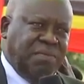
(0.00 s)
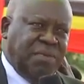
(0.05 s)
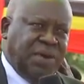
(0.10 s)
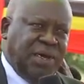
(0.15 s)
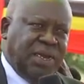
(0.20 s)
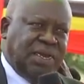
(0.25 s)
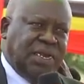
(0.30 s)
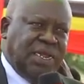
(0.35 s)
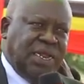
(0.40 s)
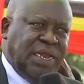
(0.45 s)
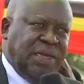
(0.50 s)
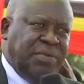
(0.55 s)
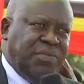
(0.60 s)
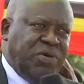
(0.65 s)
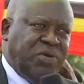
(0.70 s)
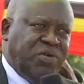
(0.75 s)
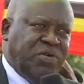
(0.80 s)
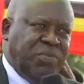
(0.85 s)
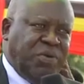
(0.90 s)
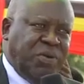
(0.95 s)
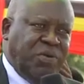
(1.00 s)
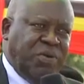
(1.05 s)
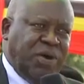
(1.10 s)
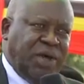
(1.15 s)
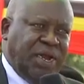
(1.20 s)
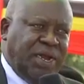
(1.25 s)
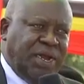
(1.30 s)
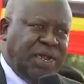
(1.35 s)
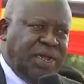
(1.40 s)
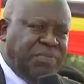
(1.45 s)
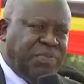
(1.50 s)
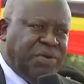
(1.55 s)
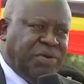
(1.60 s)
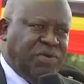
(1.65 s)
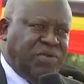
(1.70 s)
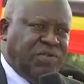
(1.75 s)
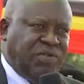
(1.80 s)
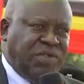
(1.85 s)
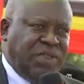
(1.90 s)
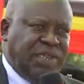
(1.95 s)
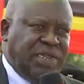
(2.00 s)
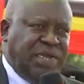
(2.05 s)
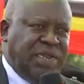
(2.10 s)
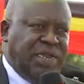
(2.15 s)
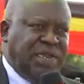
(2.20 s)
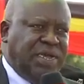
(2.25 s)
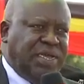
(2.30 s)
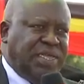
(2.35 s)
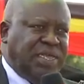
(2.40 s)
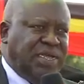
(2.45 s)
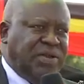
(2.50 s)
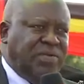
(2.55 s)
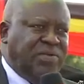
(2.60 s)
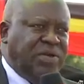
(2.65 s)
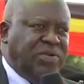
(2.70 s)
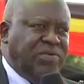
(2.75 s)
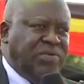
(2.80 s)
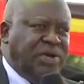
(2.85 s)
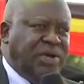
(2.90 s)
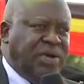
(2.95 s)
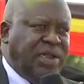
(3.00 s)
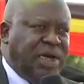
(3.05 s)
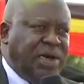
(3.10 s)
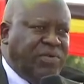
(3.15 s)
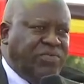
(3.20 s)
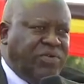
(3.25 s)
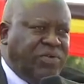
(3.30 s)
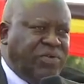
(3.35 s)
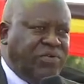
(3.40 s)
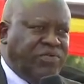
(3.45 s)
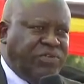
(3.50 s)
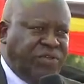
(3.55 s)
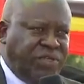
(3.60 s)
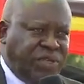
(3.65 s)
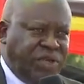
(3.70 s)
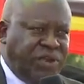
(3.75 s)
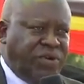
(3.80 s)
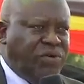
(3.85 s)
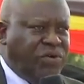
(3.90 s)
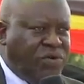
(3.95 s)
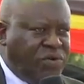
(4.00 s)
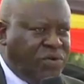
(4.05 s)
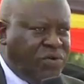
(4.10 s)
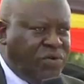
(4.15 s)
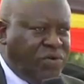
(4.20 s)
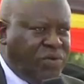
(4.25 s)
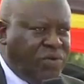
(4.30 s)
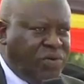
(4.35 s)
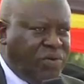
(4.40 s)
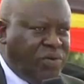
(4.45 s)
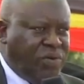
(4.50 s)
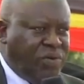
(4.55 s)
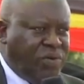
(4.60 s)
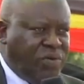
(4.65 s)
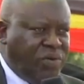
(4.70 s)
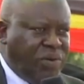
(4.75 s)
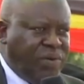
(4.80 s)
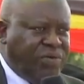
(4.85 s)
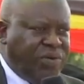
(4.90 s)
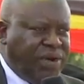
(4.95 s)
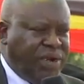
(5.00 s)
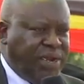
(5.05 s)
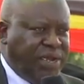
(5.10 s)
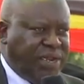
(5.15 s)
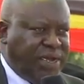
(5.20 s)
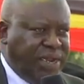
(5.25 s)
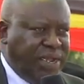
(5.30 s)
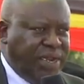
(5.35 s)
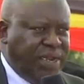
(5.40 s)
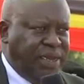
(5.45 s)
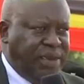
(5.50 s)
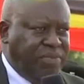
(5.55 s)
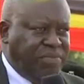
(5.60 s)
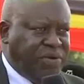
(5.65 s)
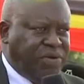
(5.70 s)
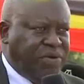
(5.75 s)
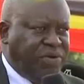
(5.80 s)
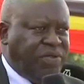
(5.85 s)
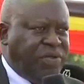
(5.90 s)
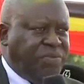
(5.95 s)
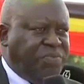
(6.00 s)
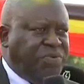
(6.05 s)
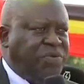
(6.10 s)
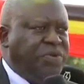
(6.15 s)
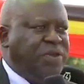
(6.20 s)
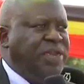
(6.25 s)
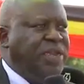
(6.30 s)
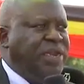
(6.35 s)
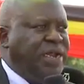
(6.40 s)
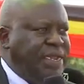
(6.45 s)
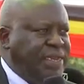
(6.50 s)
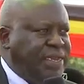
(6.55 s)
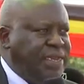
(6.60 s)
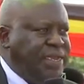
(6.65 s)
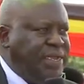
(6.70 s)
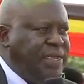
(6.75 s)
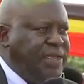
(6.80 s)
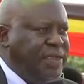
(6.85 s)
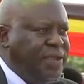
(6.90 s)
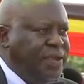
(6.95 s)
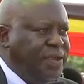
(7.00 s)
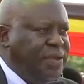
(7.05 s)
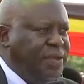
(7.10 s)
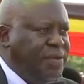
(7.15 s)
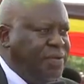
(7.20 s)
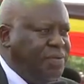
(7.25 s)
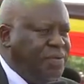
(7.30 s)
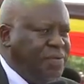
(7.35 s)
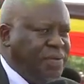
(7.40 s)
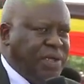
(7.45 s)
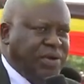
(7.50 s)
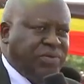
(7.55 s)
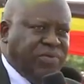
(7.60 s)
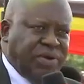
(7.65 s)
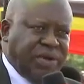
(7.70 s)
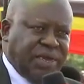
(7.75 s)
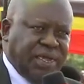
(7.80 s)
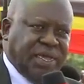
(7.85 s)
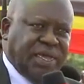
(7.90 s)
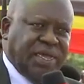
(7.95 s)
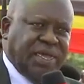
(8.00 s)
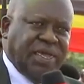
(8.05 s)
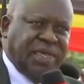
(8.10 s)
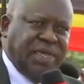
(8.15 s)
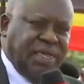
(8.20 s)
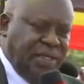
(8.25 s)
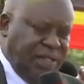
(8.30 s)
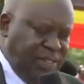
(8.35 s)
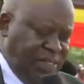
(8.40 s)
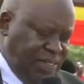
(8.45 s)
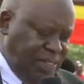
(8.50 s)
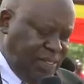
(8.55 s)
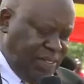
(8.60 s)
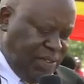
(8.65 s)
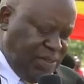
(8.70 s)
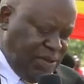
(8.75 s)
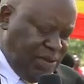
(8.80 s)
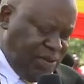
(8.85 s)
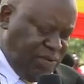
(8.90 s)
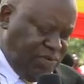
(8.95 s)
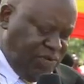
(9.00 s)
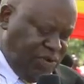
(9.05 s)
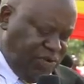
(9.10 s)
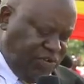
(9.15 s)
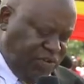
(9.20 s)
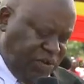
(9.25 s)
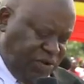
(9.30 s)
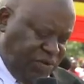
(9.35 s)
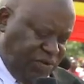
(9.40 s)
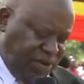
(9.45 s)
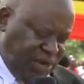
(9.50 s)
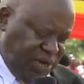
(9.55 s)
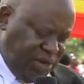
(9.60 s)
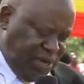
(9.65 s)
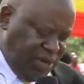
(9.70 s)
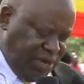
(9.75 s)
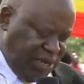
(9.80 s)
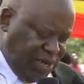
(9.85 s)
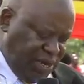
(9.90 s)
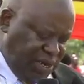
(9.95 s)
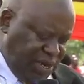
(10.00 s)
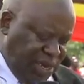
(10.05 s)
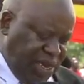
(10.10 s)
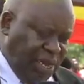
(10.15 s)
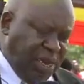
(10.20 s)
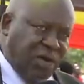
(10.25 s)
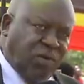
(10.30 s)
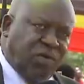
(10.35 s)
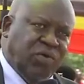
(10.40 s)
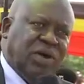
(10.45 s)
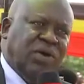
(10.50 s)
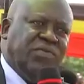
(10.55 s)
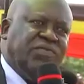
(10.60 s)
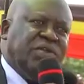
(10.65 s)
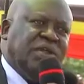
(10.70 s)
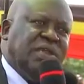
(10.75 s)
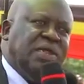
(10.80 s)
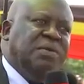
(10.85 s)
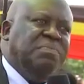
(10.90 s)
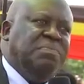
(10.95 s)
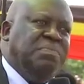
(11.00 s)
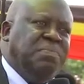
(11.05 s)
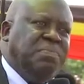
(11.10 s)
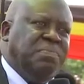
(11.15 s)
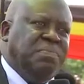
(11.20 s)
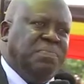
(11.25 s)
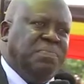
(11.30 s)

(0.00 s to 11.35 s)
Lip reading: and tell them not to be worried that because today their children will have no future. No. We have already agreed, because they put in writing, that we'll take care of those children and look after them.